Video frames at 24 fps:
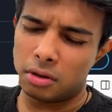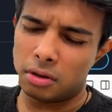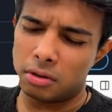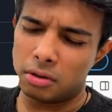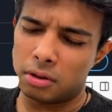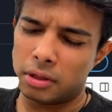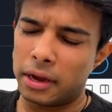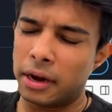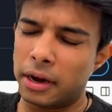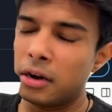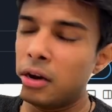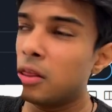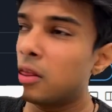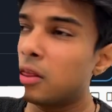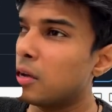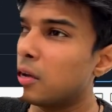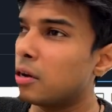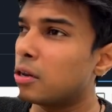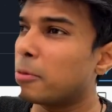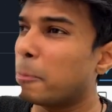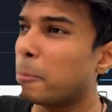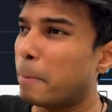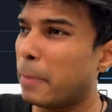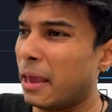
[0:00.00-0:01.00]
Second is
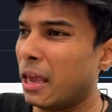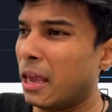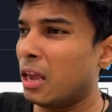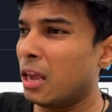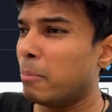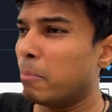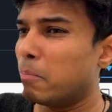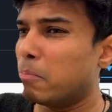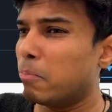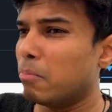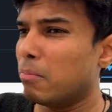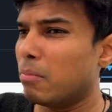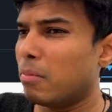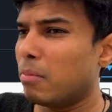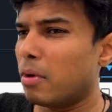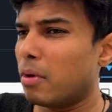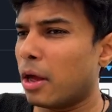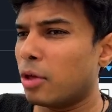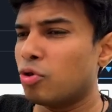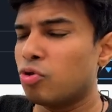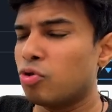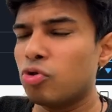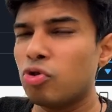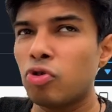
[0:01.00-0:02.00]
it's pay
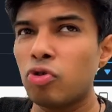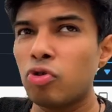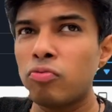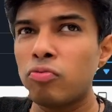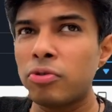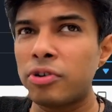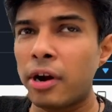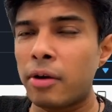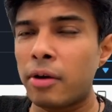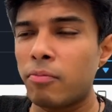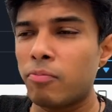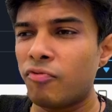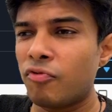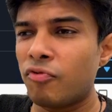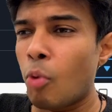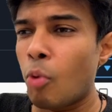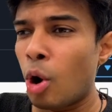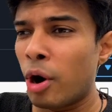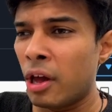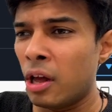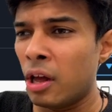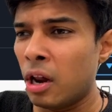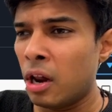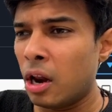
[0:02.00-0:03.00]
as you go top
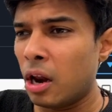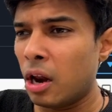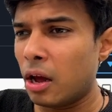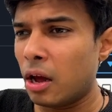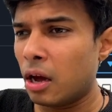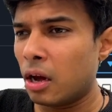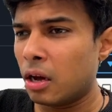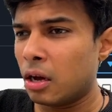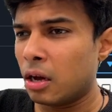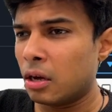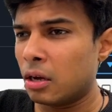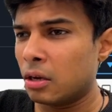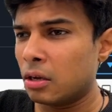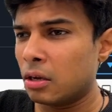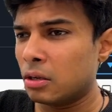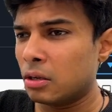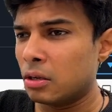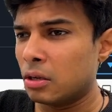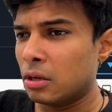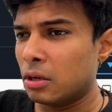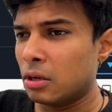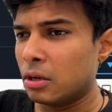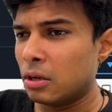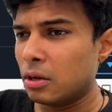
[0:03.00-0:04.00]
model.
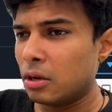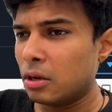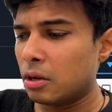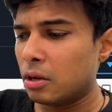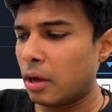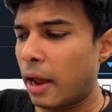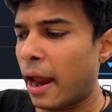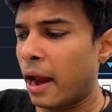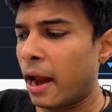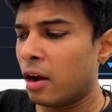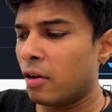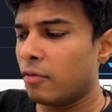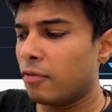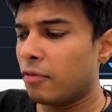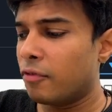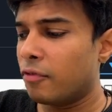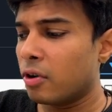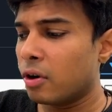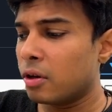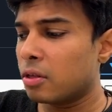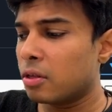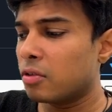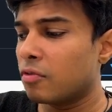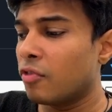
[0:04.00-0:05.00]
And
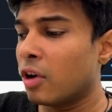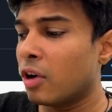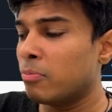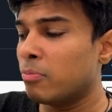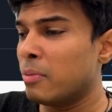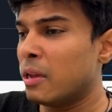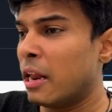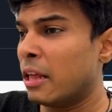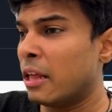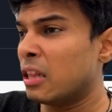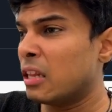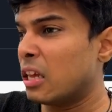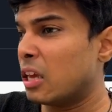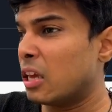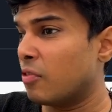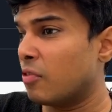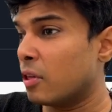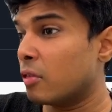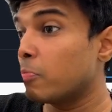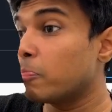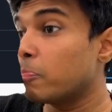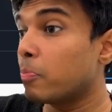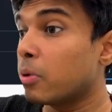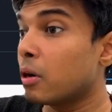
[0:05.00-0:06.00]
first 1 million
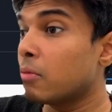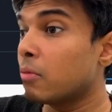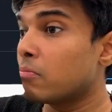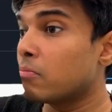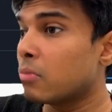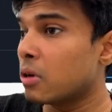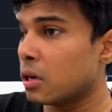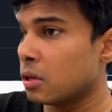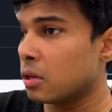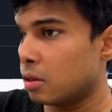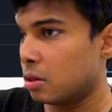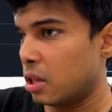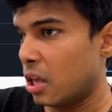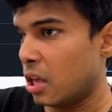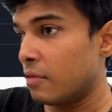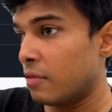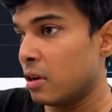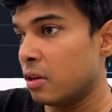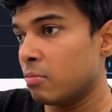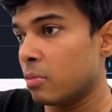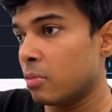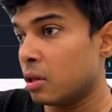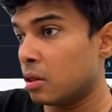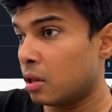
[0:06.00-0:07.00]
requests per month
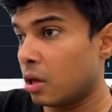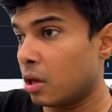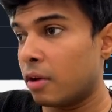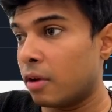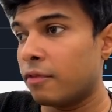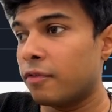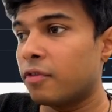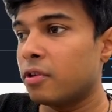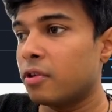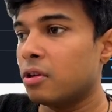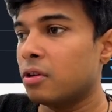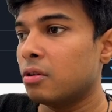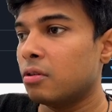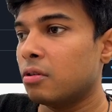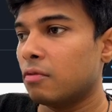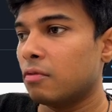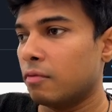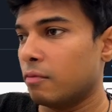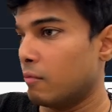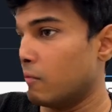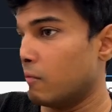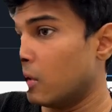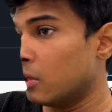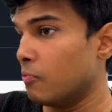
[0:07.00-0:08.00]
every month are free.
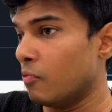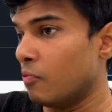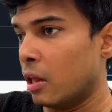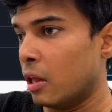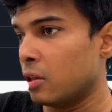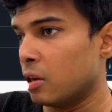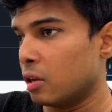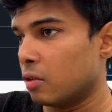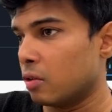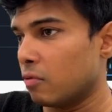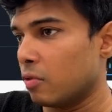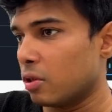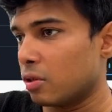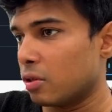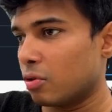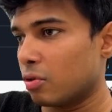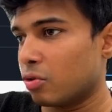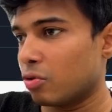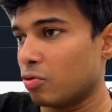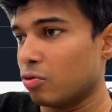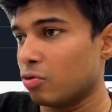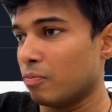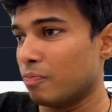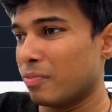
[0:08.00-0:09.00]
1 million requests.
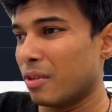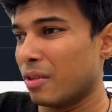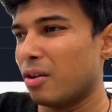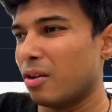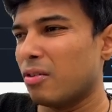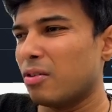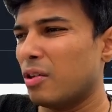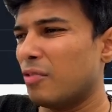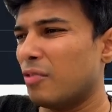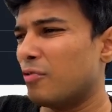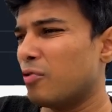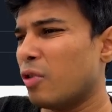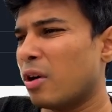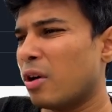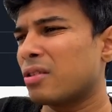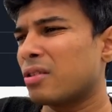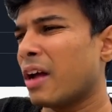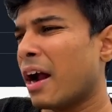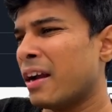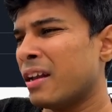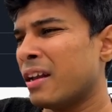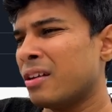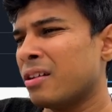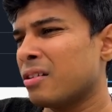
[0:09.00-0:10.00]
So if you are
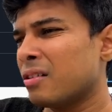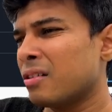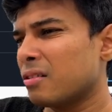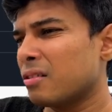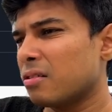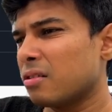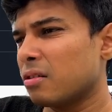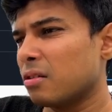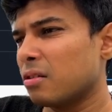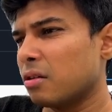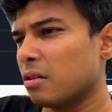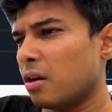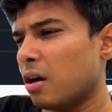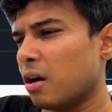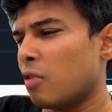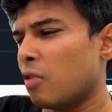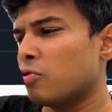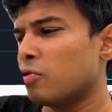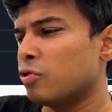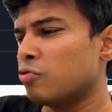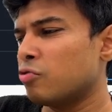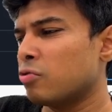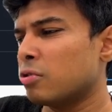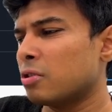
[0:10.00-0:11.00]
starting
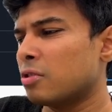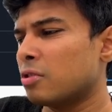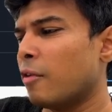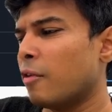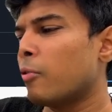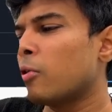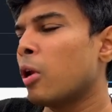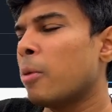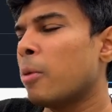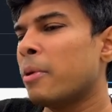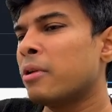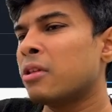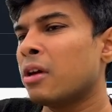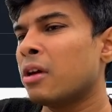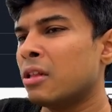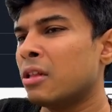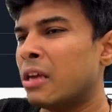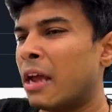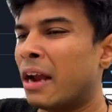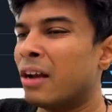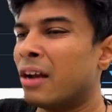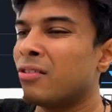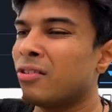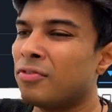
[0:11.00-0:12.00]
out your development
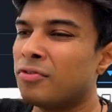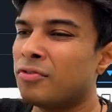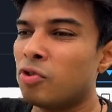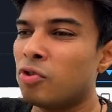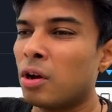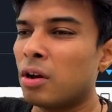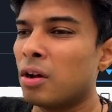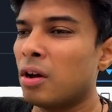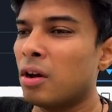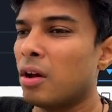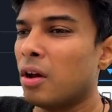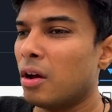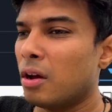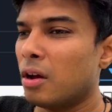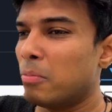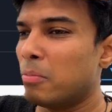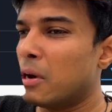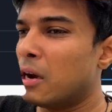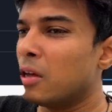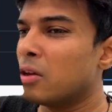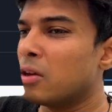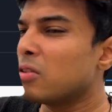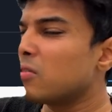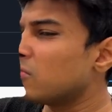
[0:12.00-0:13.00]
journey and if you are
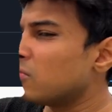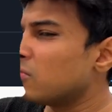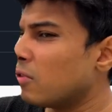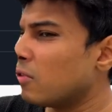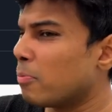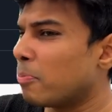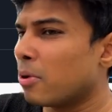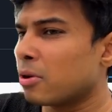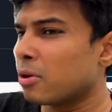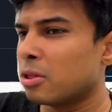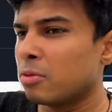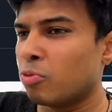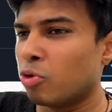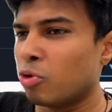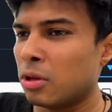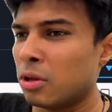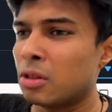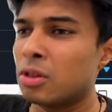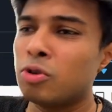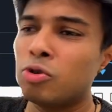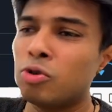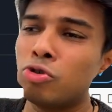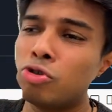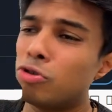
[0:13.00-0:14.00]
building your personal
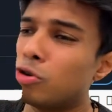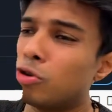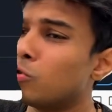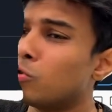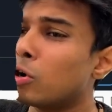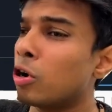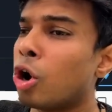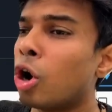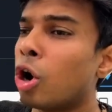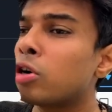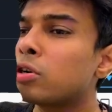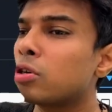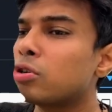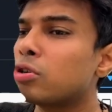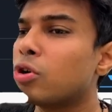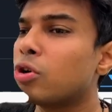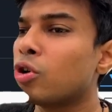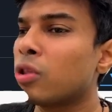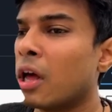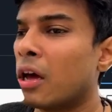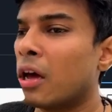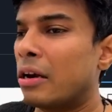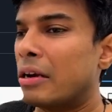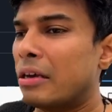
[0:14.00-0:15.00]
projects, you are not
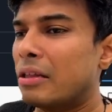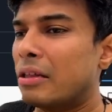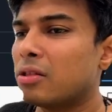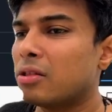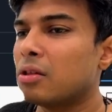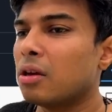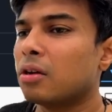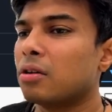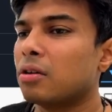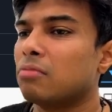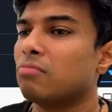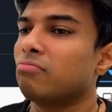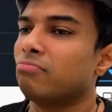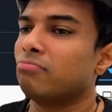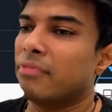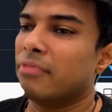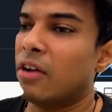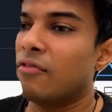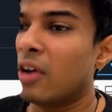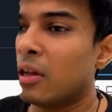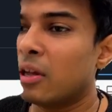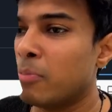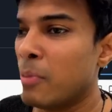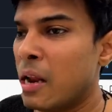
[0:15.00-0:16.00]
gonna reach that
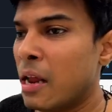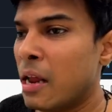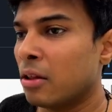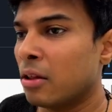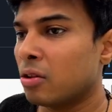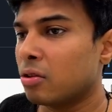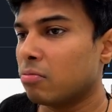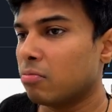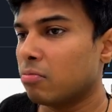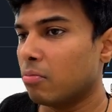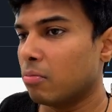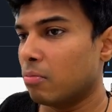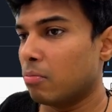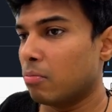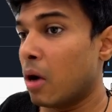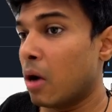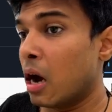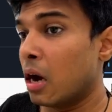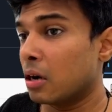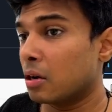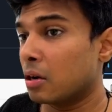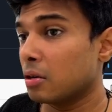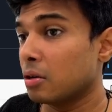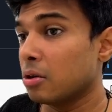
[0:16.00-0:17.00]
1 million
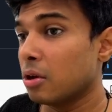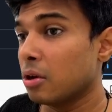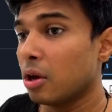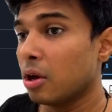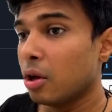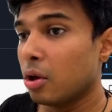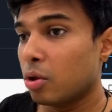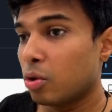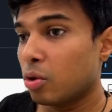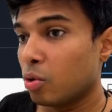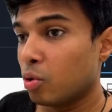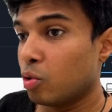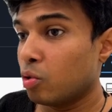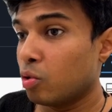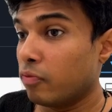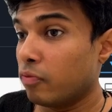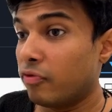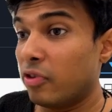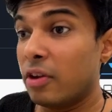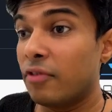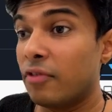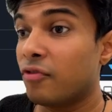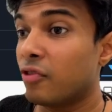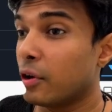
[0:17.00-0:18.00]
mark. So
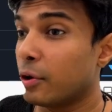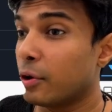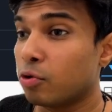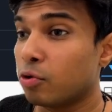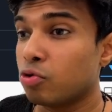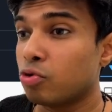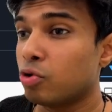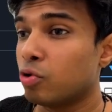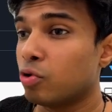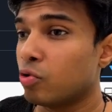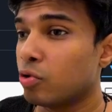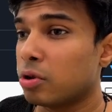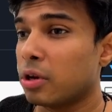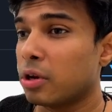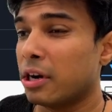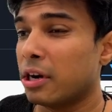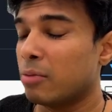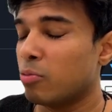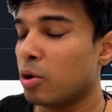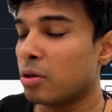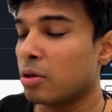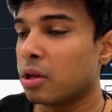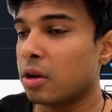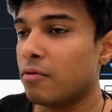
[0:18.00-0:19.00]
feel free to use
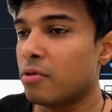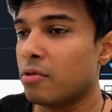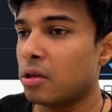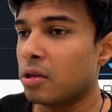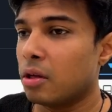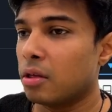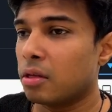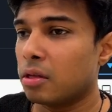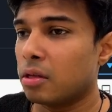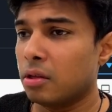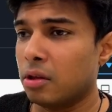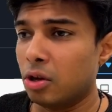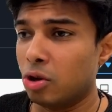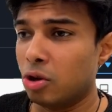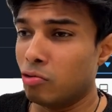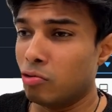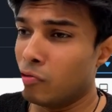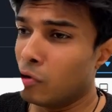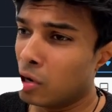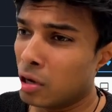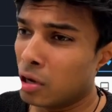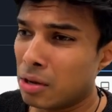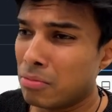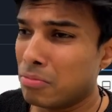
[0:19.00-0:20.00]
AWS services. You
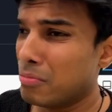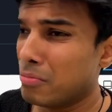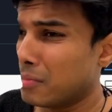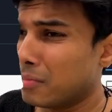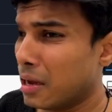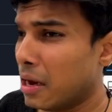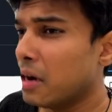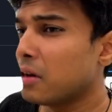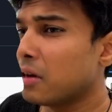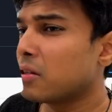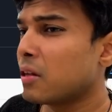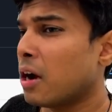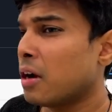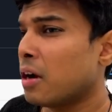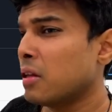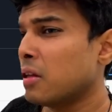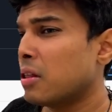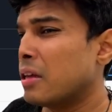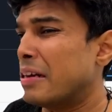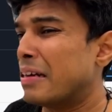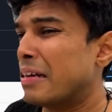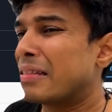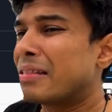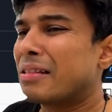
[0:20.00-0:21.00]
won't get charges,
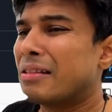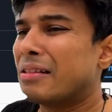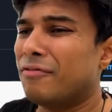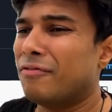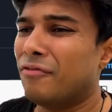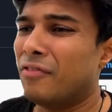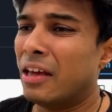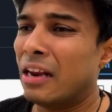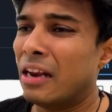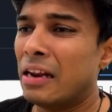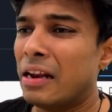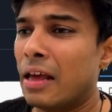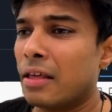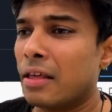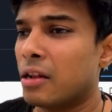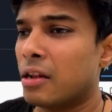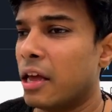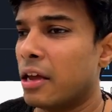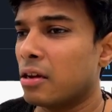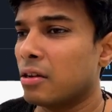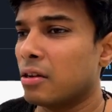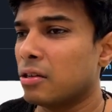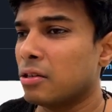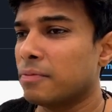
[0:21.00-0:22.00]
it's very less
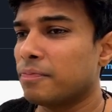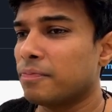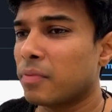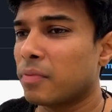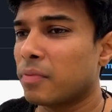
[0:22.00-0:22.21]
likely.